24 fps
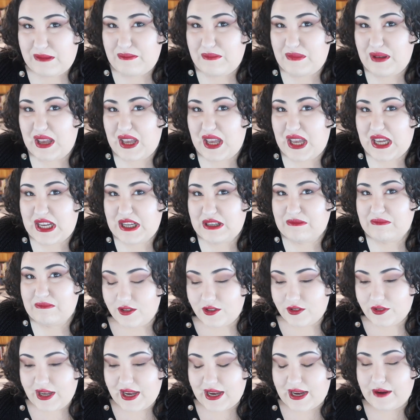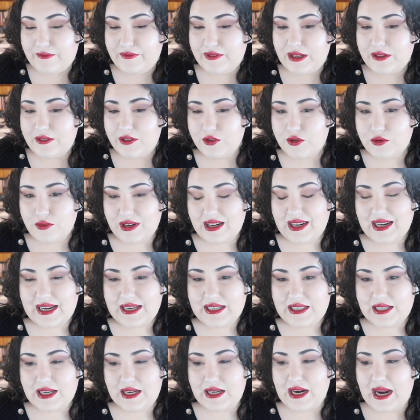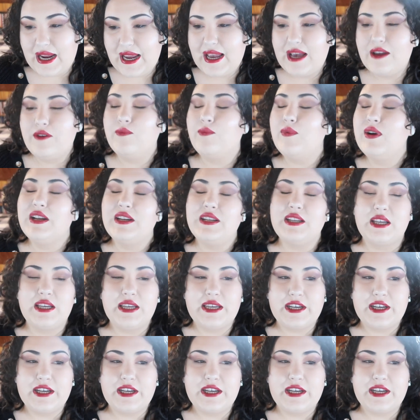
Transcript: Meh. So yeah, I feel like through twenty nineteen I had one